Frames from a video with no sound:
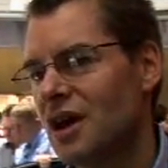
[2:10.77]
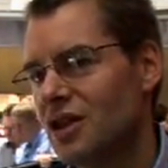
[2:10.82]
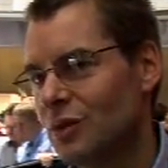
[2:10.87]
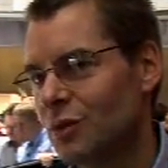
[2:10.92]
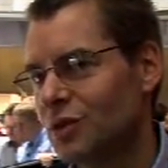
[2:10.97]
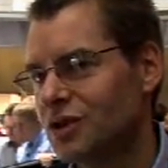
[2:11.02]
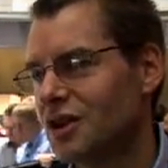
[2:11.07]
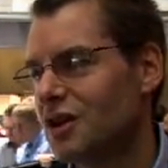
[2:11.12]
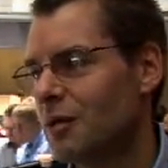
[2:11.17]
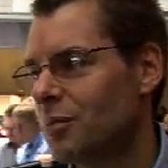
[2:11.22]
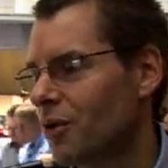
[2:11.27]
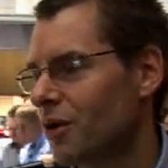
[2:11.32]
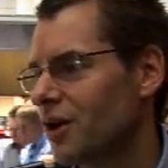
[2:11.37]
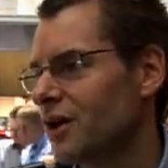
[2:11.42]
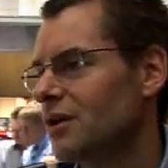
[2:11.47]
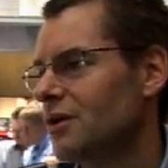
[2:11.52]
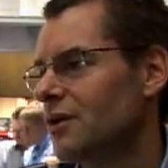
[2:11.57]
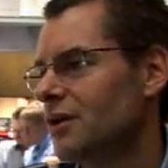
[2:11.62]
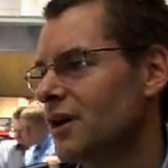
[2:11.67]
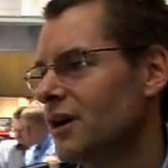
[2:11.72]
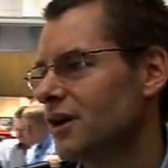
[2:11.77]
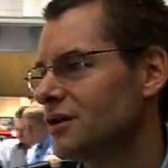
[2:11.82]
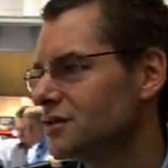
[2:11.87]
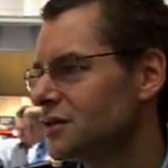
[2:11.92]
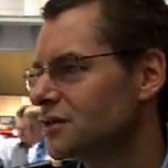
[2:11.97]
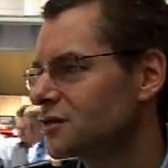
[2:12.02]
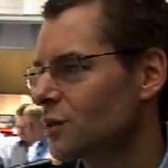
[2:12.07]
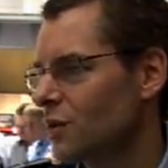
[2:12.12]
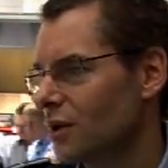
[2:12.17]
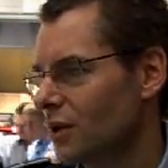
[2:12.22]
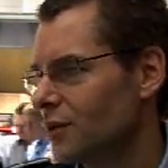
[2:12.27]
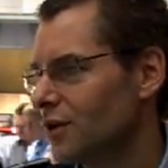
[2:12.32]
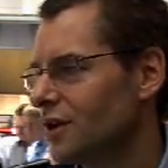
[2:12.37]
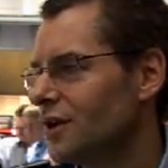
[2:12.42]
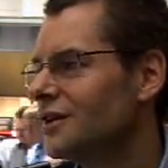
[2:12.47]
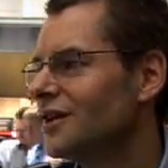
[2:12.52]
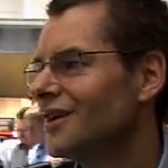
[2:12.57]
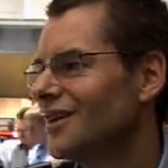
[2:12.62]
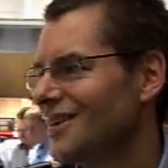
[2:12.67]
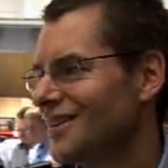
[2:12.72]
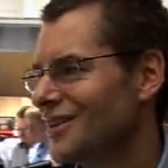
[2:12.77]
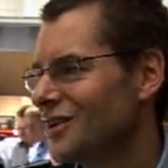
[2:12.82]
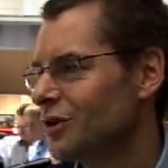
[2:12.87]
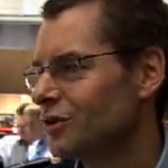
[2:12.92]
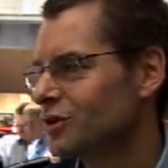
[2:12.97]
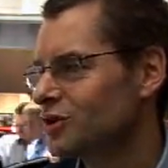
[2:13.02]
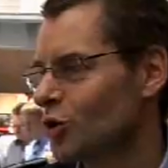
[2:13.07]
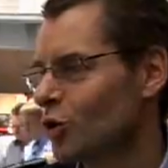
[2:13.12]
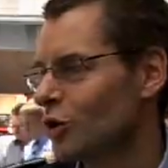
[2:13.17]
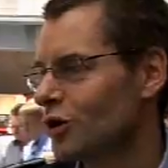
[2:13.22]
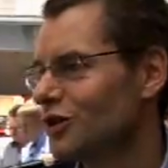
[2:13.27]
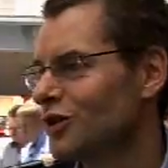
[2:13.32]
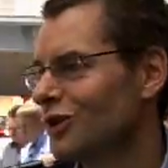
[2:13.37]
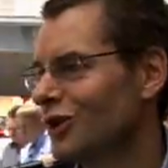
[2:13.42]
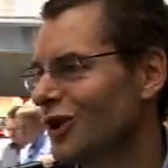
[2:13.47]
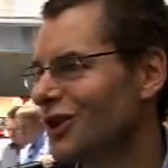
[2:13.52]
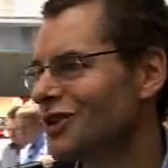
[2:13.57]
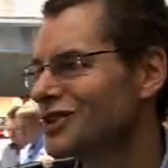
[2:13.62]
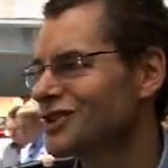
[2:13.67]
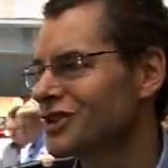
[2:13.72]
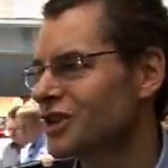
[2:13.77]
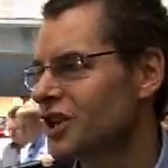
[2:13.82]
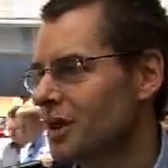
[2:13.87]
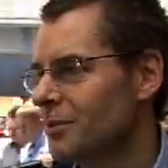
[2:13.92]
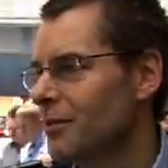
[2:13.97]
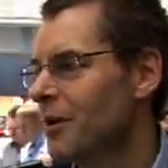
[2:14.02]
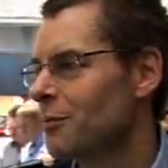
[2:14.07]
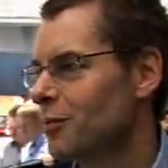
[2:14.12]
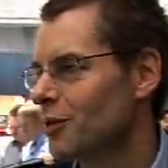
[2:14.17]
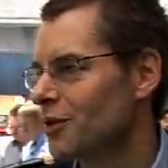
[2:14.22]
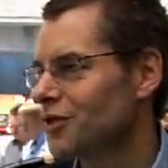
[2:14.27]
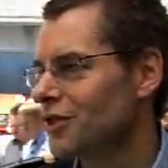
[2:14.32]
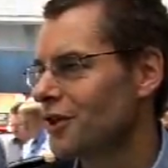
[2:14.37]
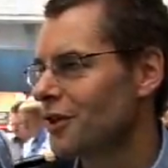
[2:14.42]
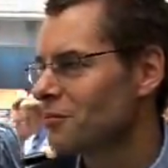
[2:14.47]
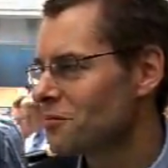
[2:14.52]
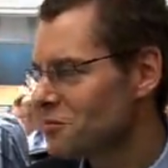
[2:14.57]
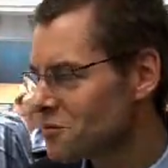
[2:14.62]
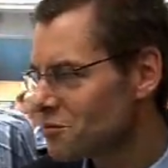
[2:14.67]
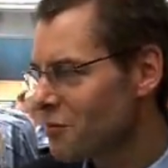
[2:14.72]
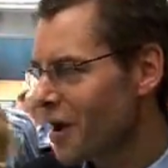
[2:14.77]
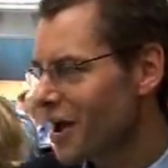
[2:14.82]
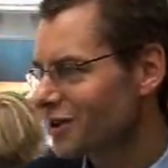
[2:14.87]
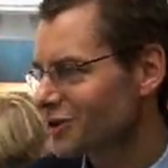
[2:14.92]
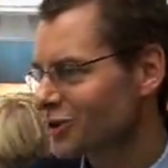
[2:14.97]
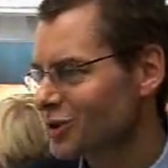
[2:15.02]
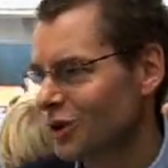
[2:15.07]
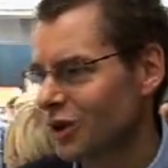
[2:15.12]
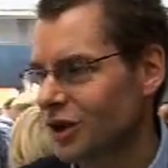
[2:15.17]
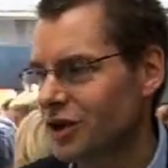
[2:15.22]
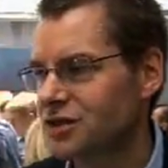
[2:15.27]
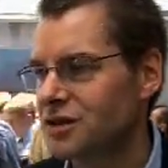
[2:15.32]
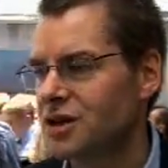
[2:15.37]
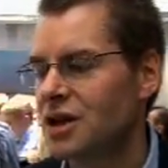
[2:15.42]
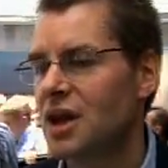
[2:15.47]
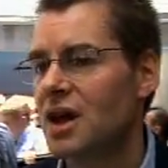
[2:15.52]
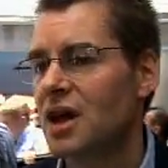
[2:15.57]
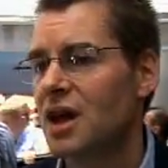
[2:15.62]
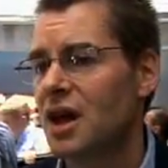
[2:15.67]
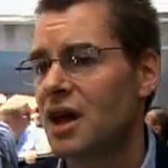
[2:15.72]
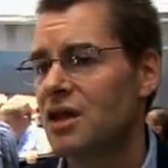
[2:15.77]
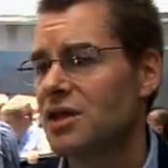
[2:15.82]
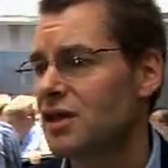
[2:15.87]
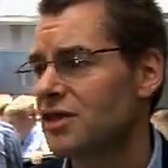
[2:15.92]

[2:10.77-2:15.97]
And then we did a Pareto analysis where we sorted the list and came up with a master list. Yeah.